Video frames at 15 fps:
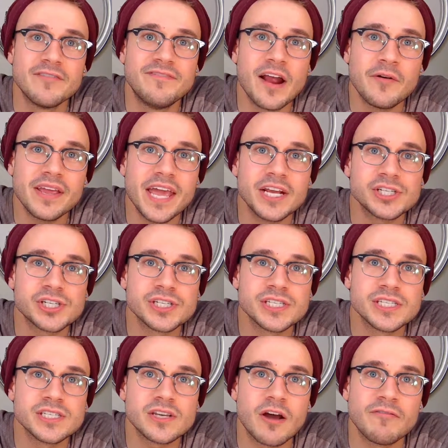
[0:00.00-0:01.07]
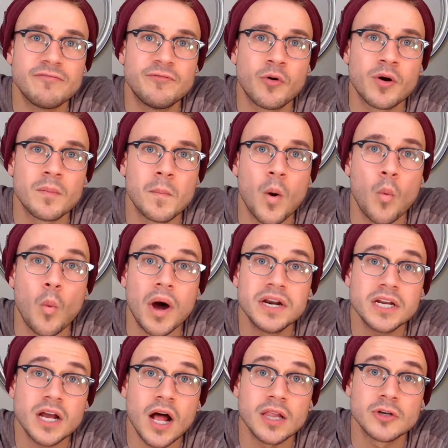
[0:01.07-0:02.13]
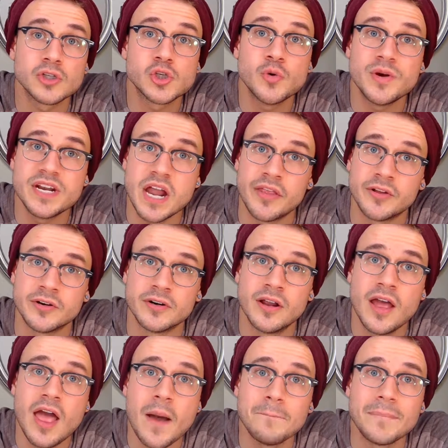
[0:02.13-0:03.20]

Their variations form one color to another